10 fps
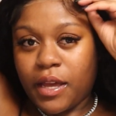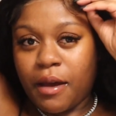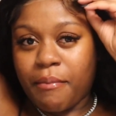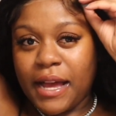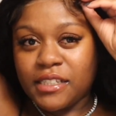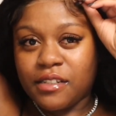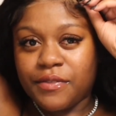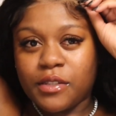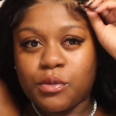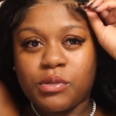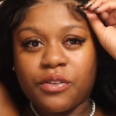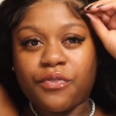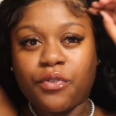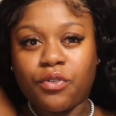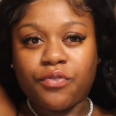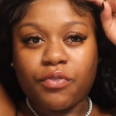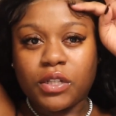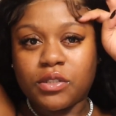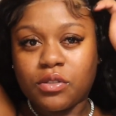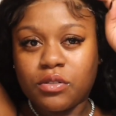Imagine if this was a full
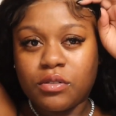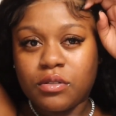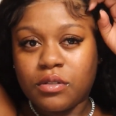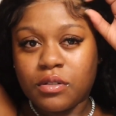frontal.